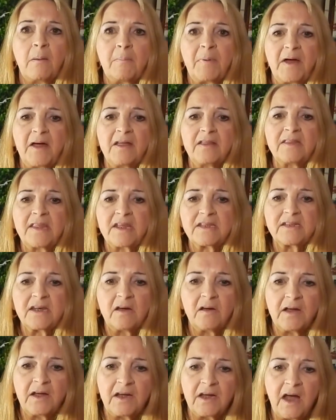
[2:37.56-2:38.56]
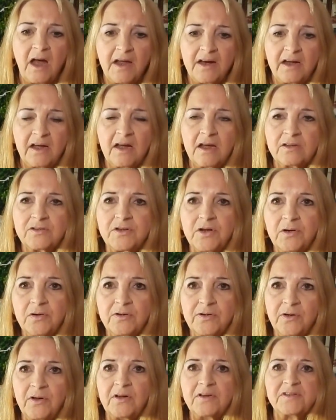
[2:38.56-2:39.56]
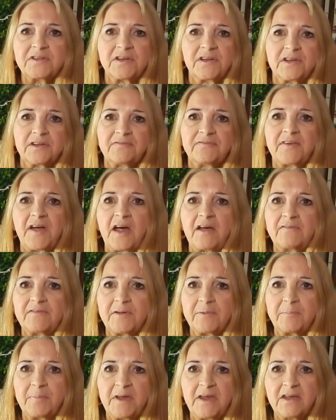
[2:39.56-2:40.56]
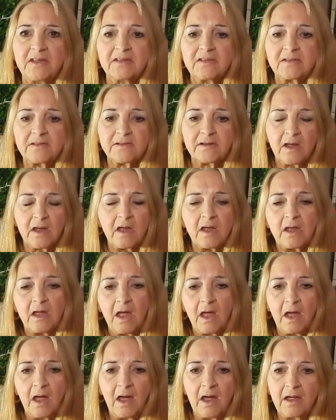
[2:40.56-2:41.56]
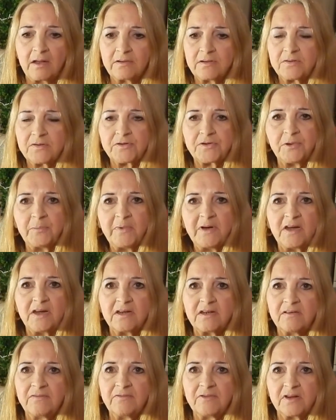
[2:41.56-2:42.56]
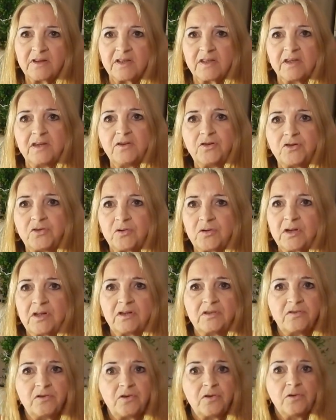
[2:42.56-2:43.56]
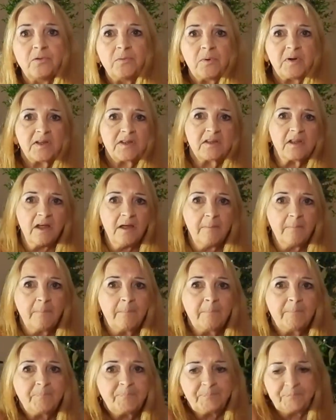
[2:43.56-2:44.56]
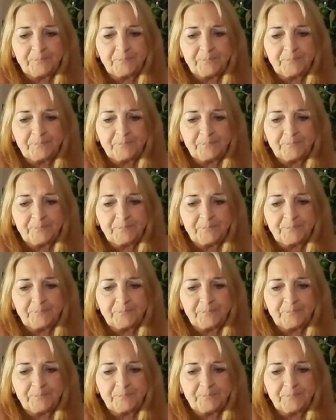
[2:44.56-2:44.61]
But that's how I kind of got turned on to the fava beans. And there's so many different things you can do with them.